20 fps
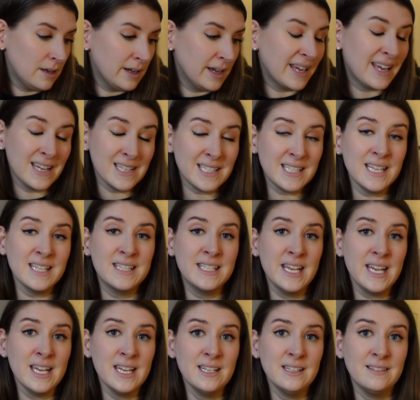I guess that's
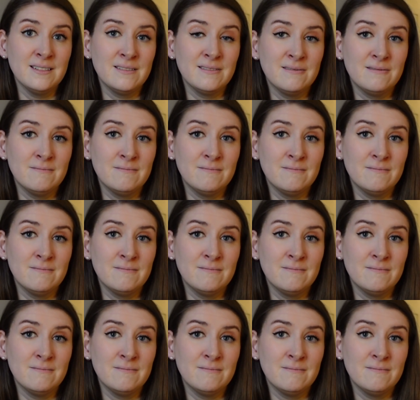it.